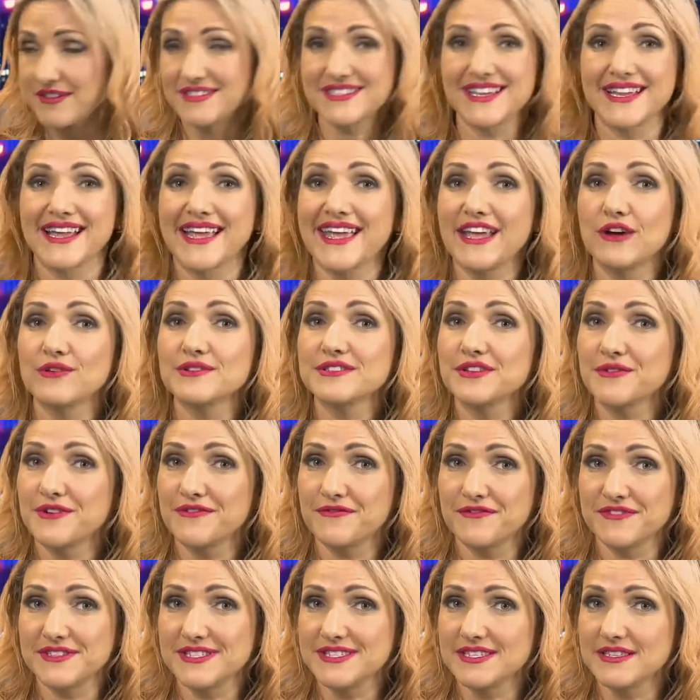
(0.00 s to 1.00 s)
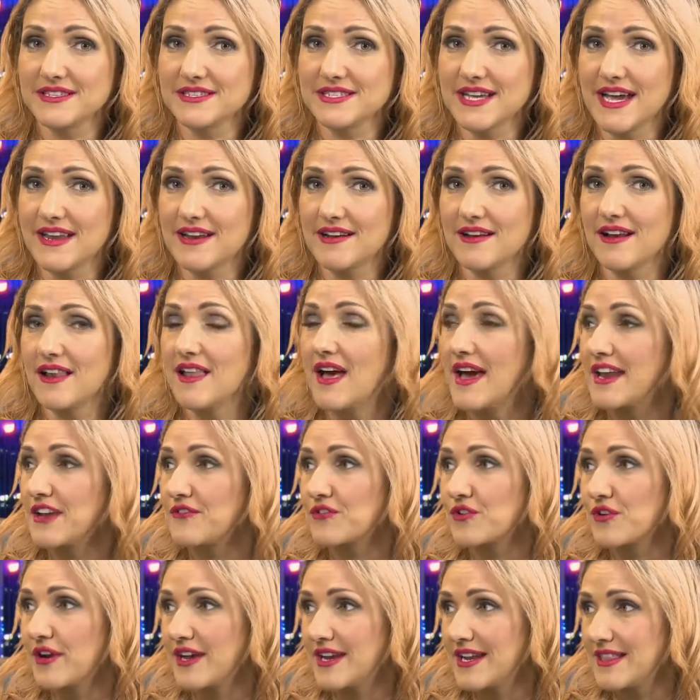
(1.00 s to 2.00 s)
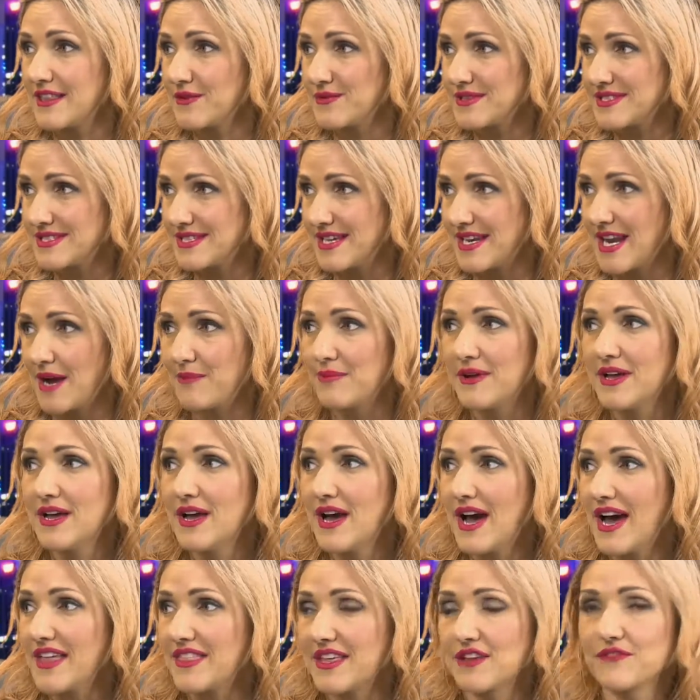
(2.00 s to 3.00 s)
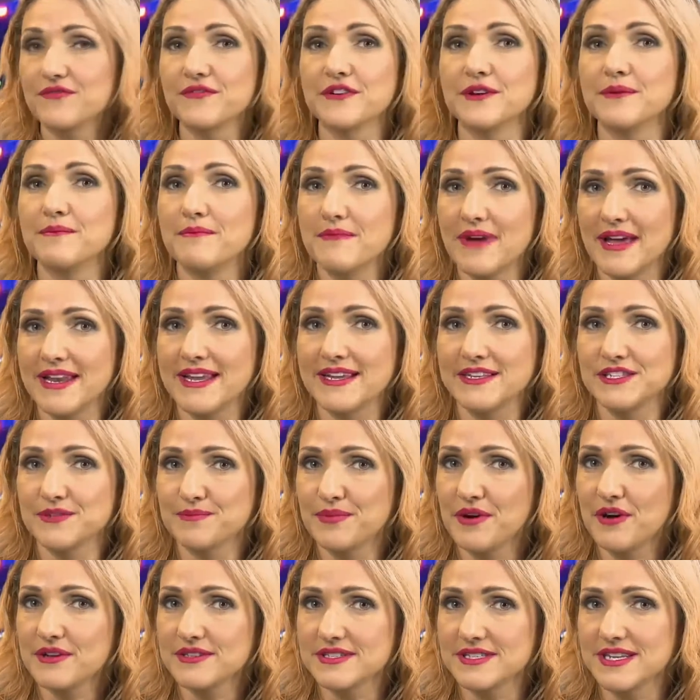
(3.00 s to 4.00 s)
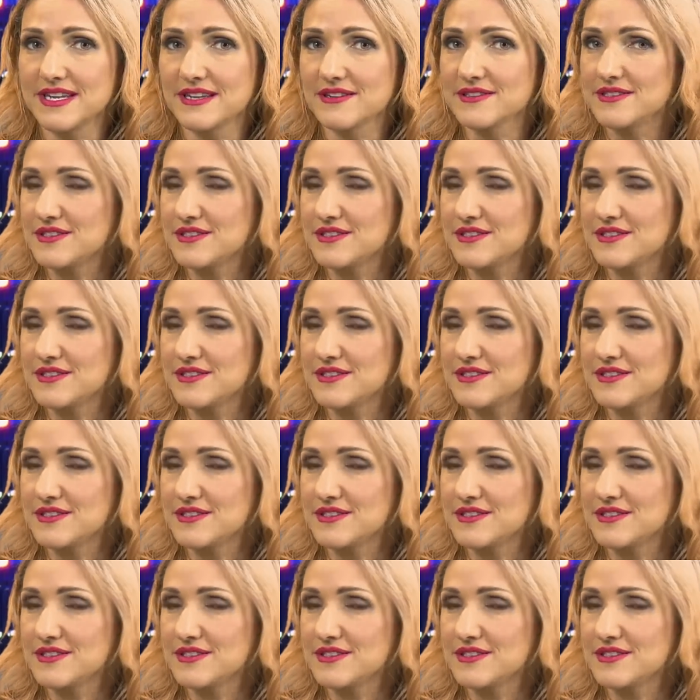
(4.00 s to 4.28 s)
is that he also had facilitated a line of credit that was set up, I think, for money depositing.